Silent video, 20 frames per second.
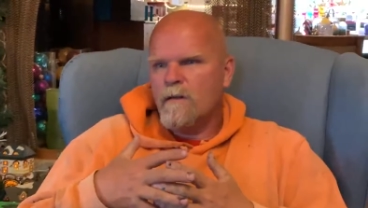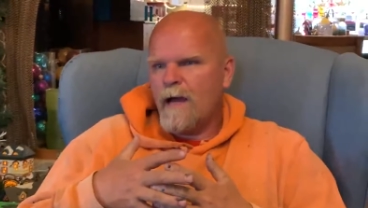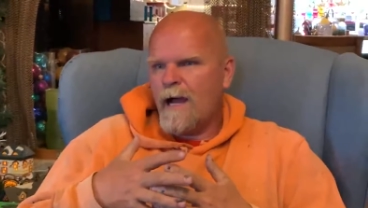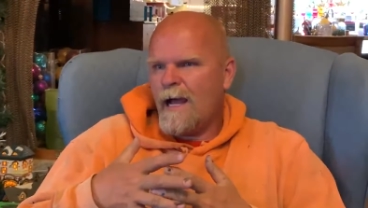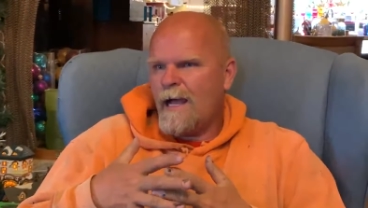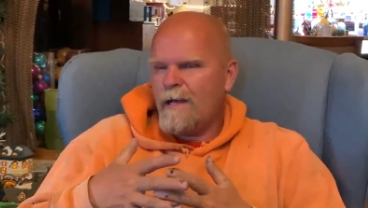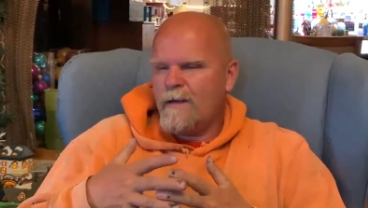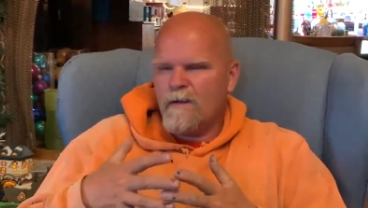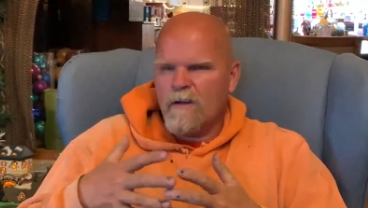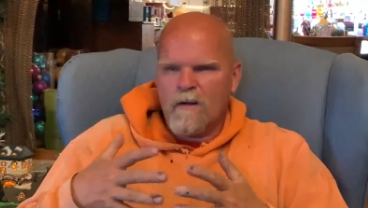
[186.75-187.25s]

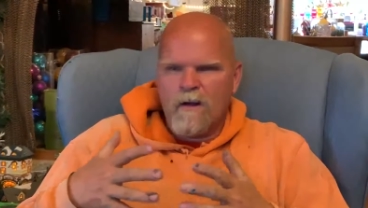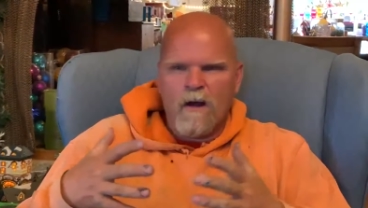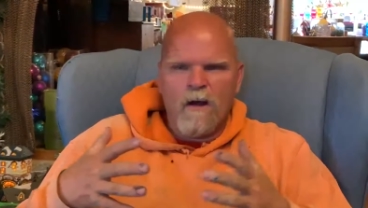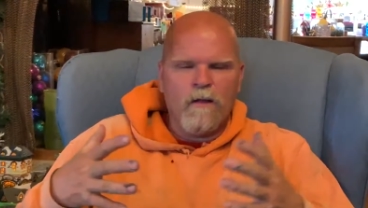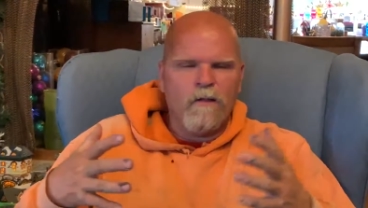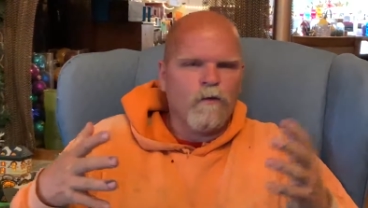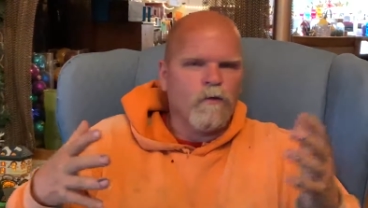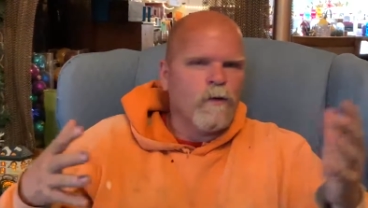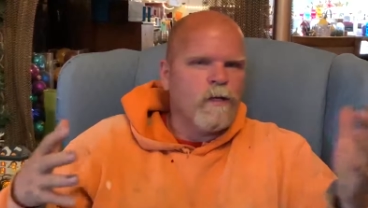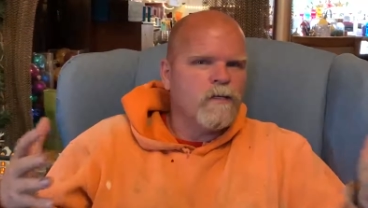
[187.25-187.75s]
I had done
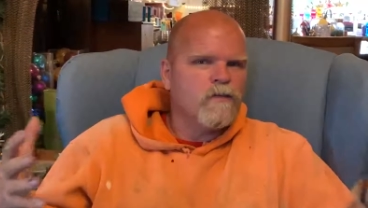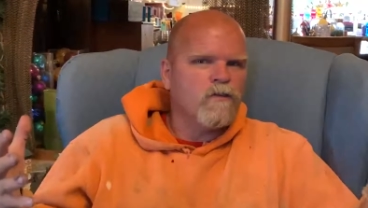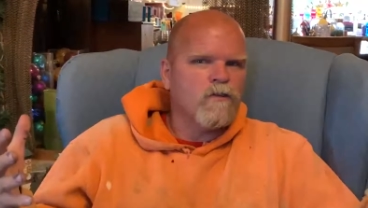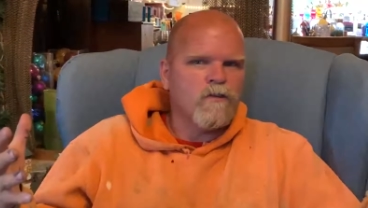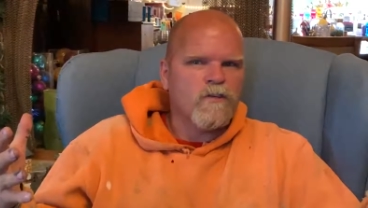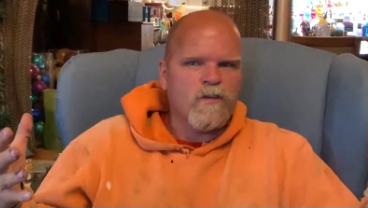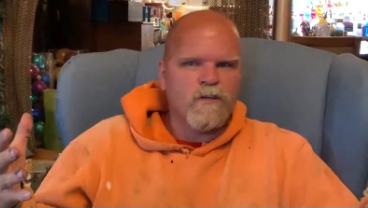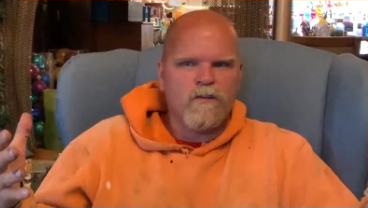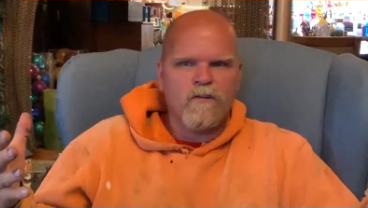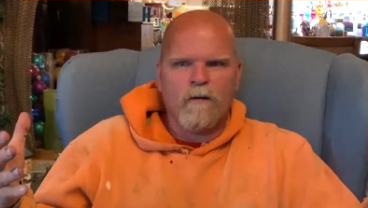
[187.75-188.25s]
all the
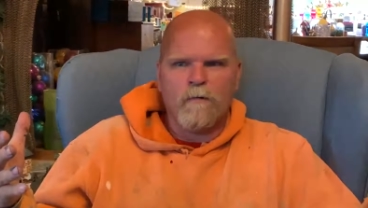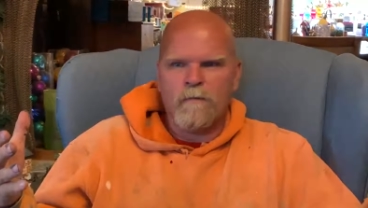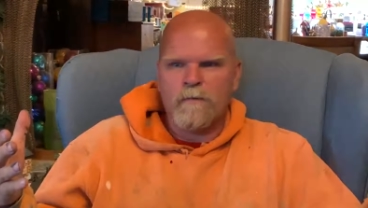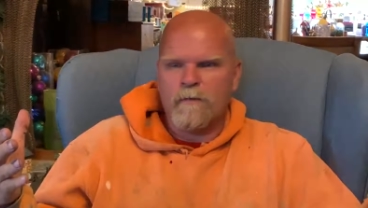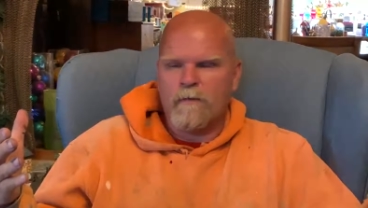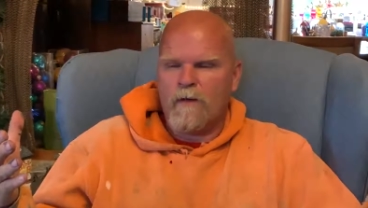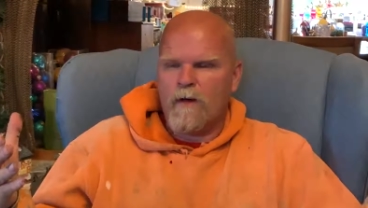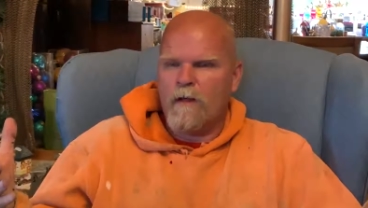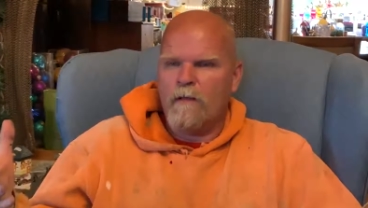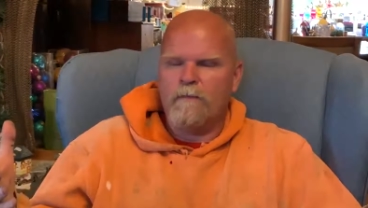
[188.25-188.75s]
research in terms
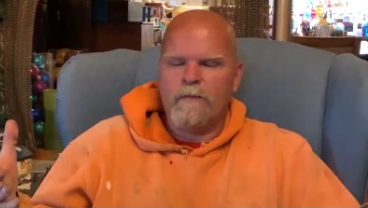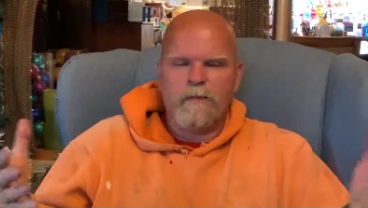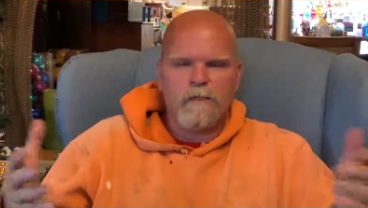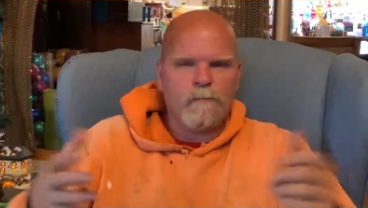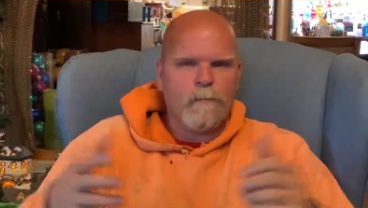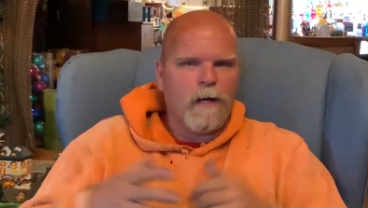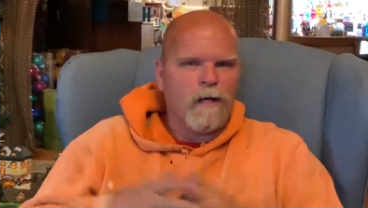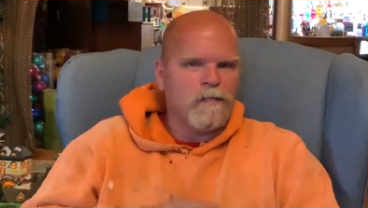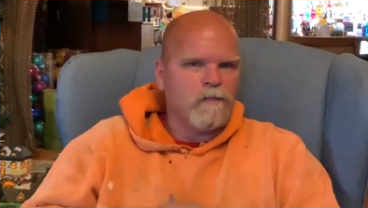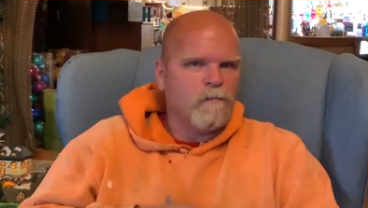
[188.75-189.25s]
of all of its
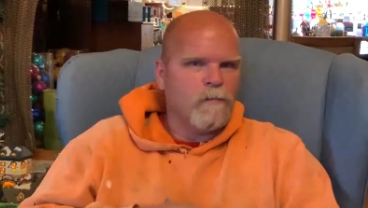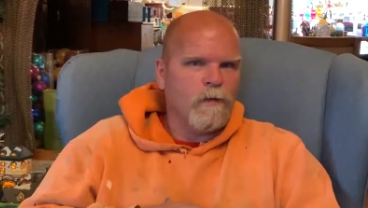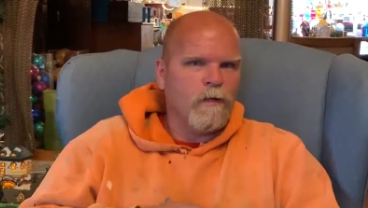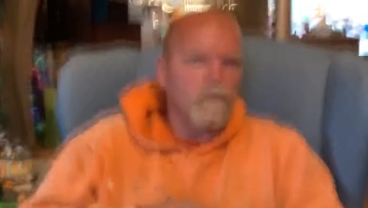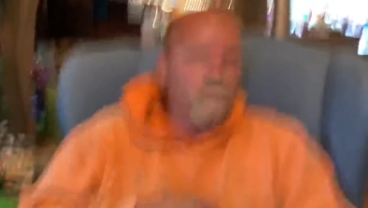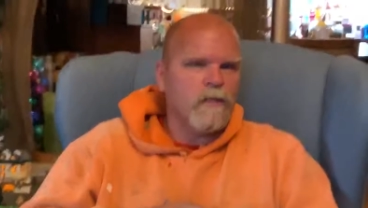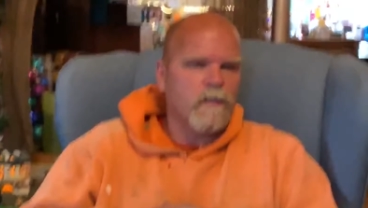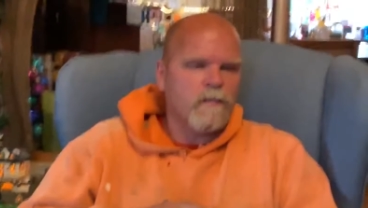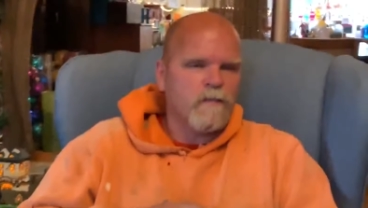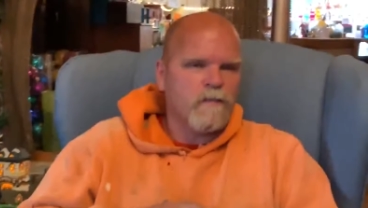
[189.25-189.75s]

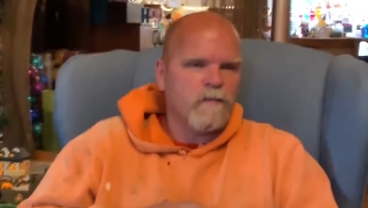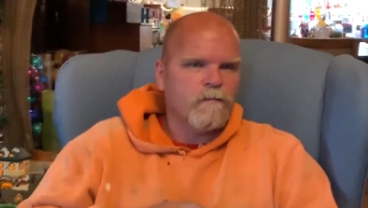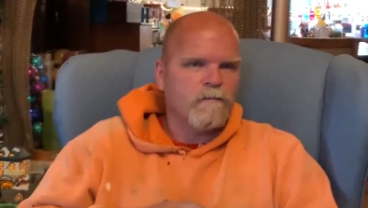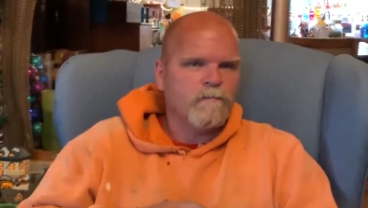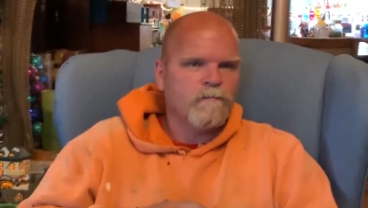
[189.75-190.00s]
possibilities.